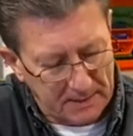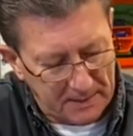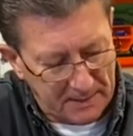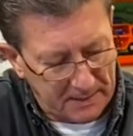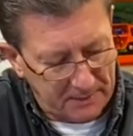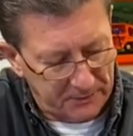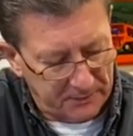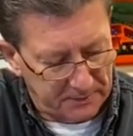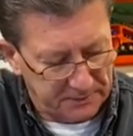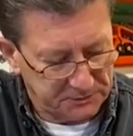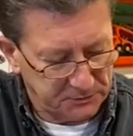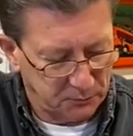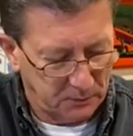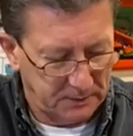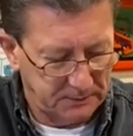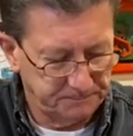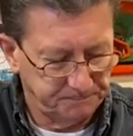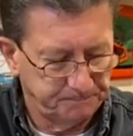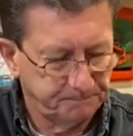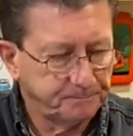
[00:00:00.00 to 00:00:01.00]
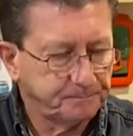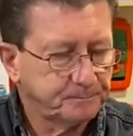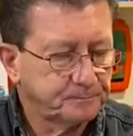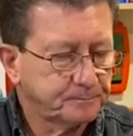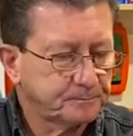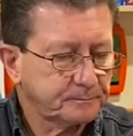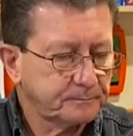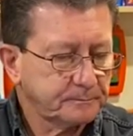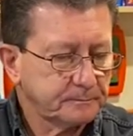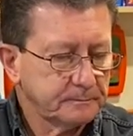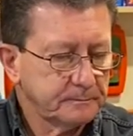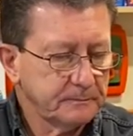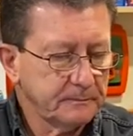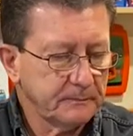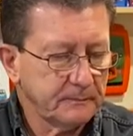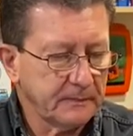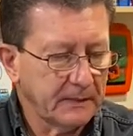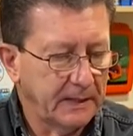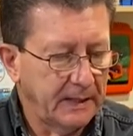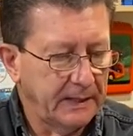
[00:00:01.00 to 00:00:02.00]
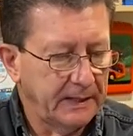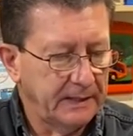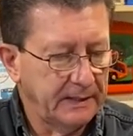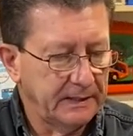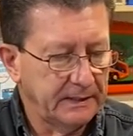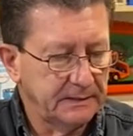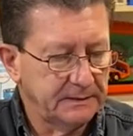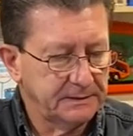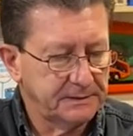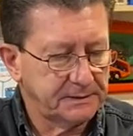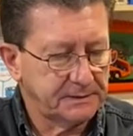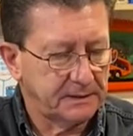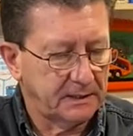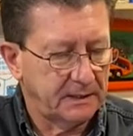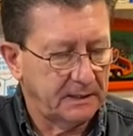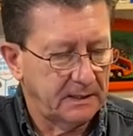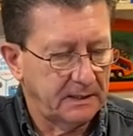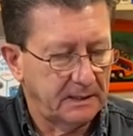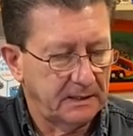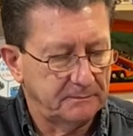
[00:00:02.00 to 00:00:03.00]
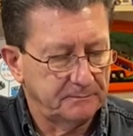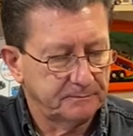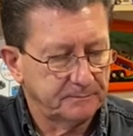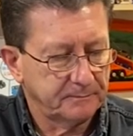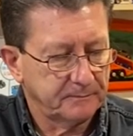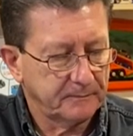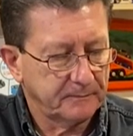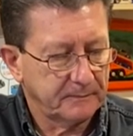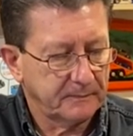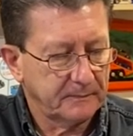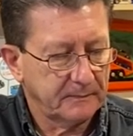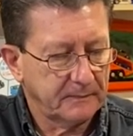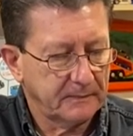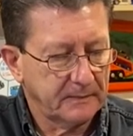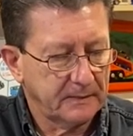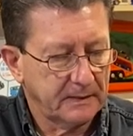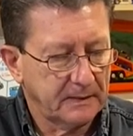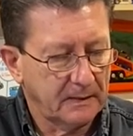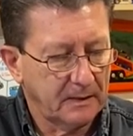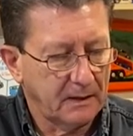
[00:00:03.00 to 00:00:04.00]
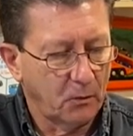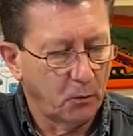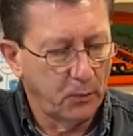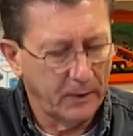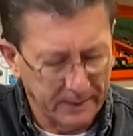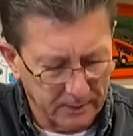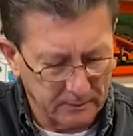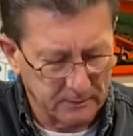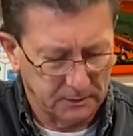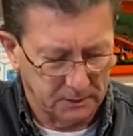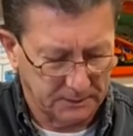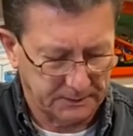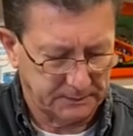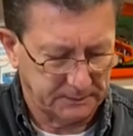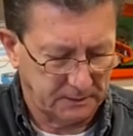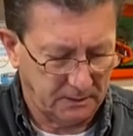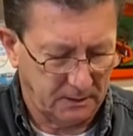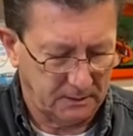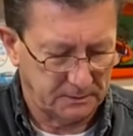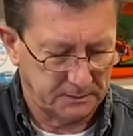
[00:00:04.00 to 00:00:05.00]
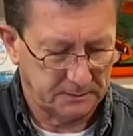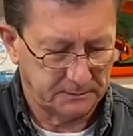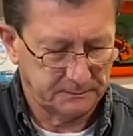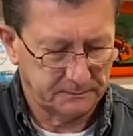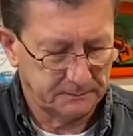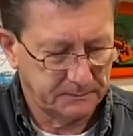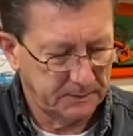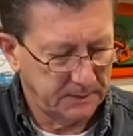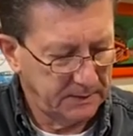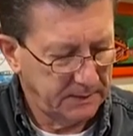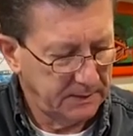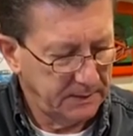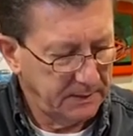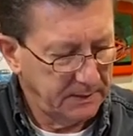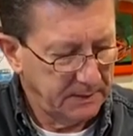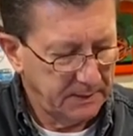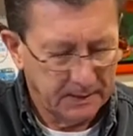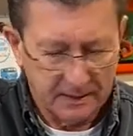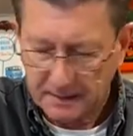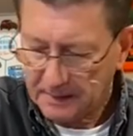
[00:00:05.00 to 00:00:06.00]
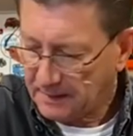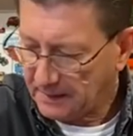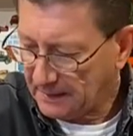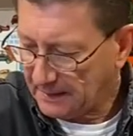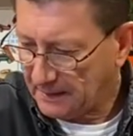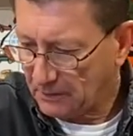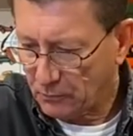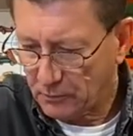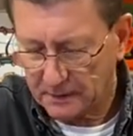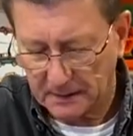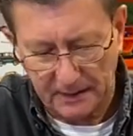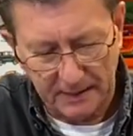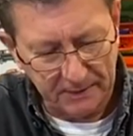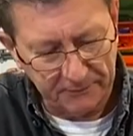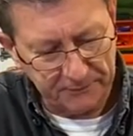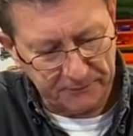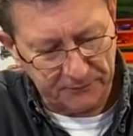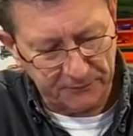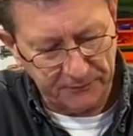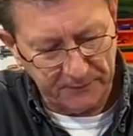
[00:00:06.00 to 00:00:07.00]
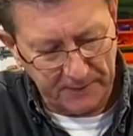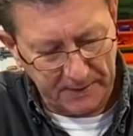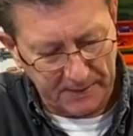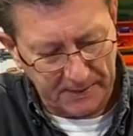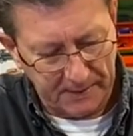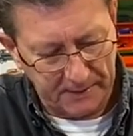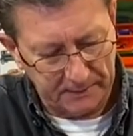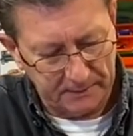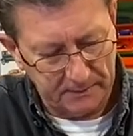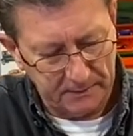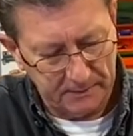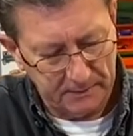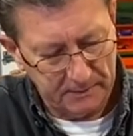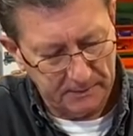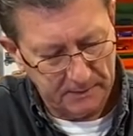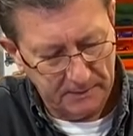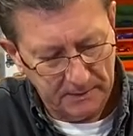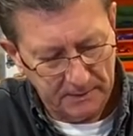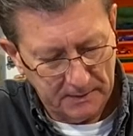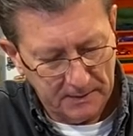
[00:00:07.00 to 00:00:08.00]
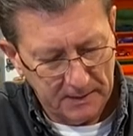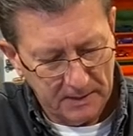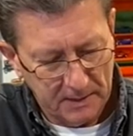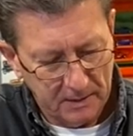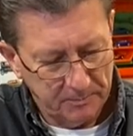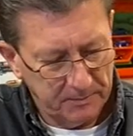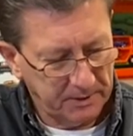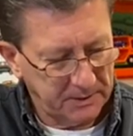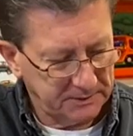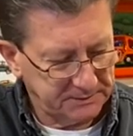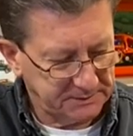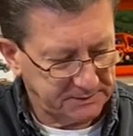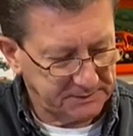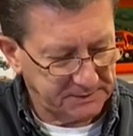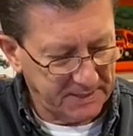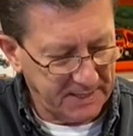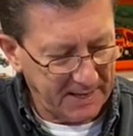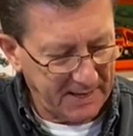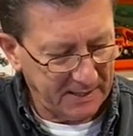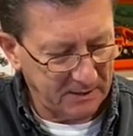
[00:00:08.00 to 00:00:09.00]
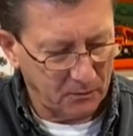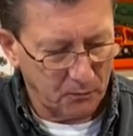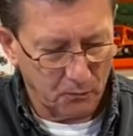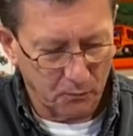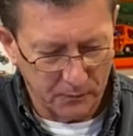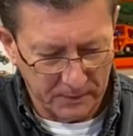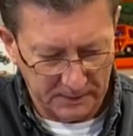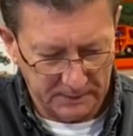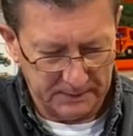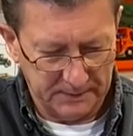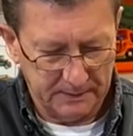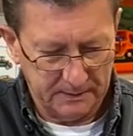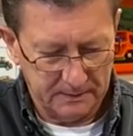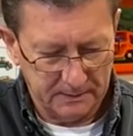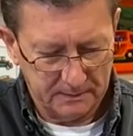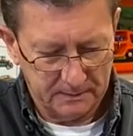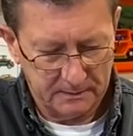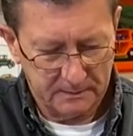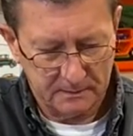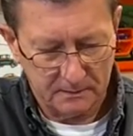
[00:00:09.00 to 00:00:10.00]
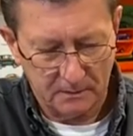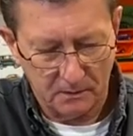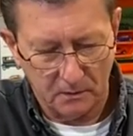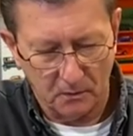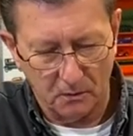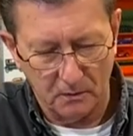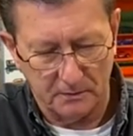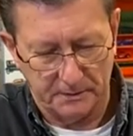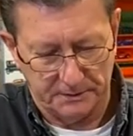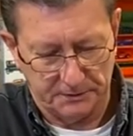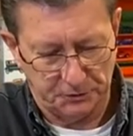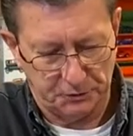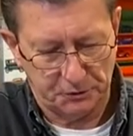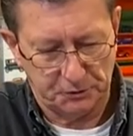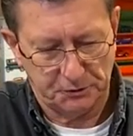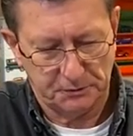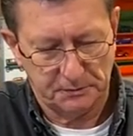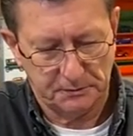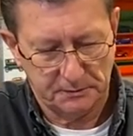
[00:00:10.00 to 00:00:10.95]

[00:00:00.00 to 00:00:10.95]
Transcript: on this one is um, a weird looking color. And we're going to have to find because it's not really orange.